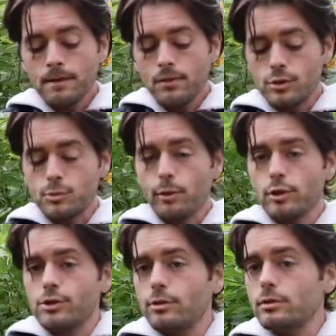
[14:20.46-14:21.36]
the
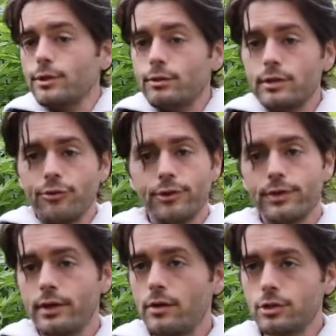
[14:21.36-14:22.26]
spurs are a little
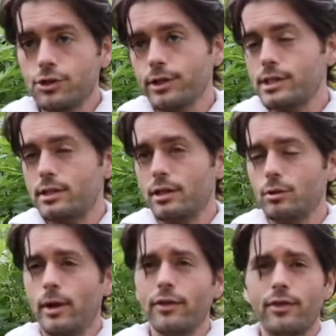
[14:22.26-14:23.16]
different than other trees that
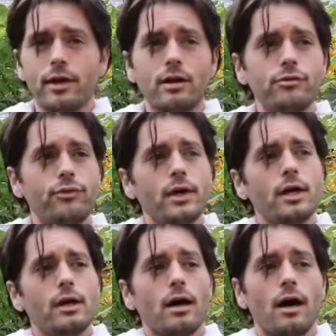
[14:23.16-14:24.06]
you might think of,
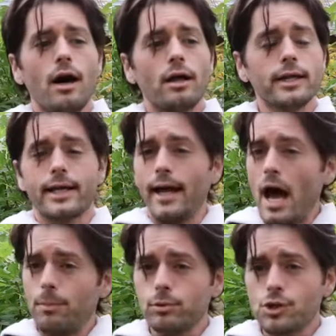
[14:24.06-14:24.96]
uh, like an
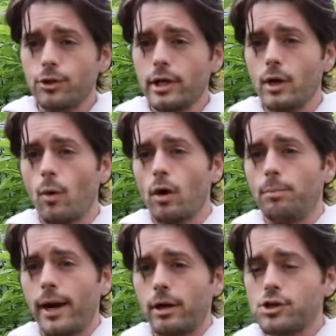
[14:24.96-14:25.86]
apple tree or a
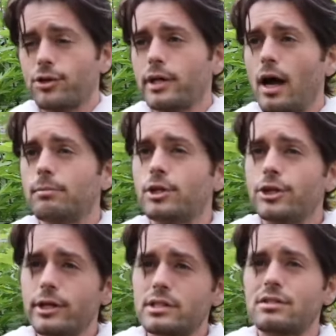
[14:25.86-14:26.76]
pear tree. I'm
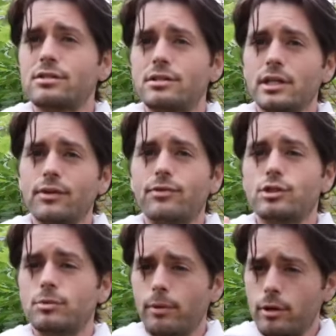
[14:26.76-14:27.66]
curious to see if the
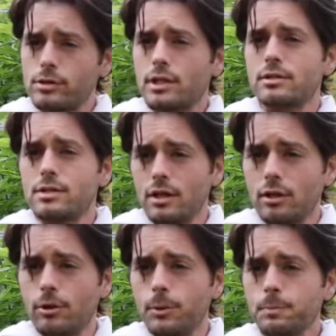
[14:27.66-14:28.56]
spurs
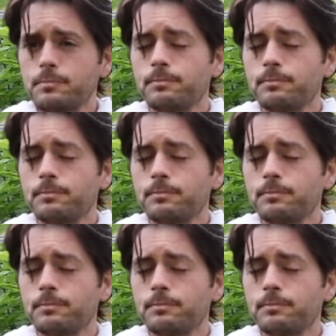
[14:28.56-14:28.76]
continue